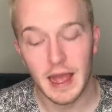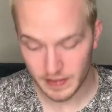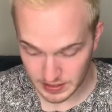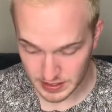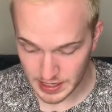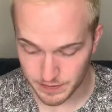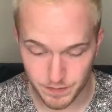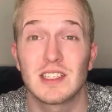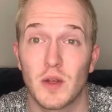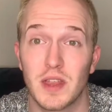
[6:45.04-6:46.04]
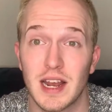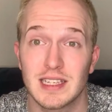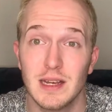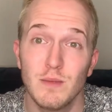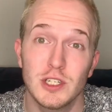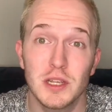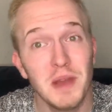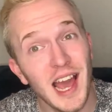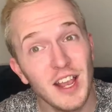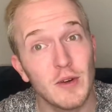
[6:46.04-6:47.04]
And that's it. Let's go to the next step, which is
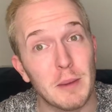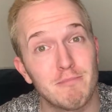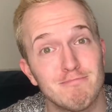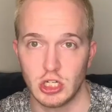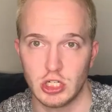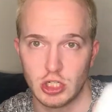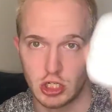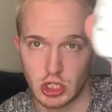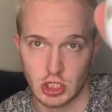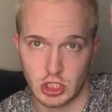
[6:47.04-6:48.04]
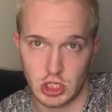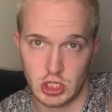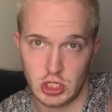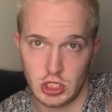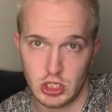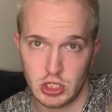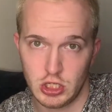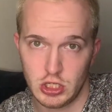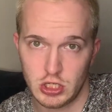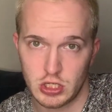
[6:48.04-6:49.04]
gonna be eye cream. Dun, dun, dun, dun.
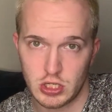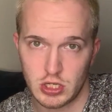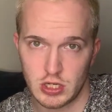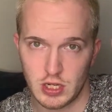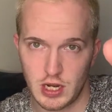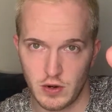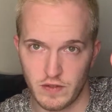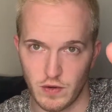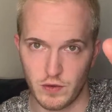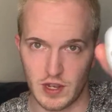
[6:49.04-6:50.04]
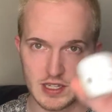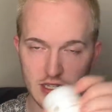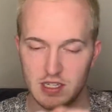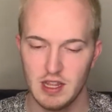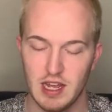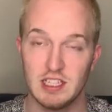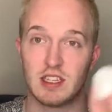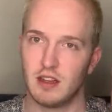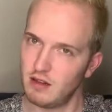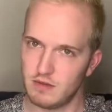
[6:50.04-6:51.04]
I don't even know if you guys can see that.
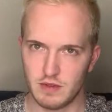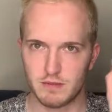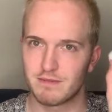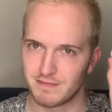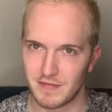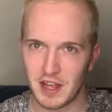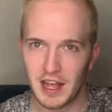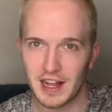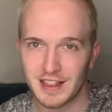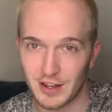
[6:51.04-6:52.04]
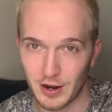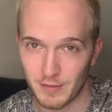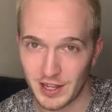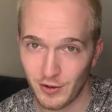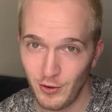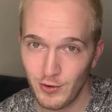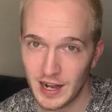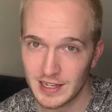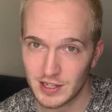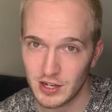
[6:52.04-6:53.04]
It's literally, I'm like, oh
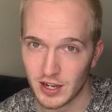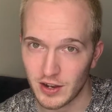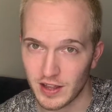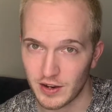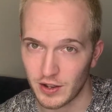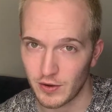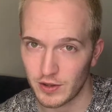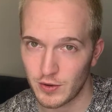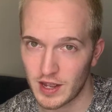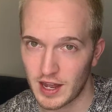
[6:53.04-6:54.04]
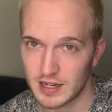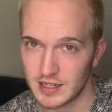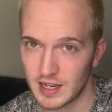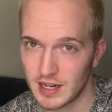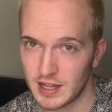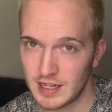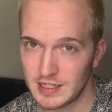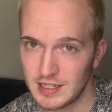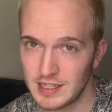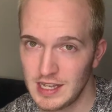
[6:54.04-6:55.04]
guys, look. Okay, there you go. You can kind of see it.
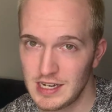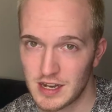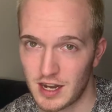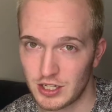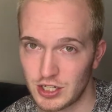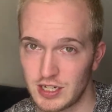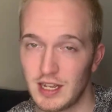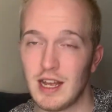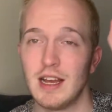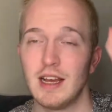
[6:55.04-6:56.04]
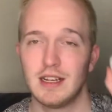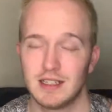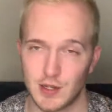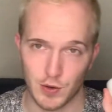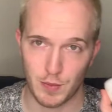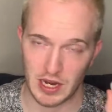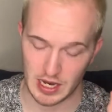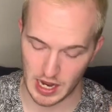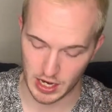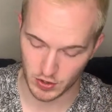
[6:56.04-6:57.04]
This is the Tatcha Silk
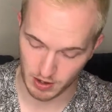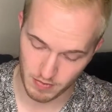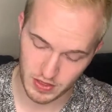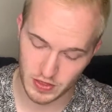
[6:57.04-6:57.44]
Peony Eye Cream.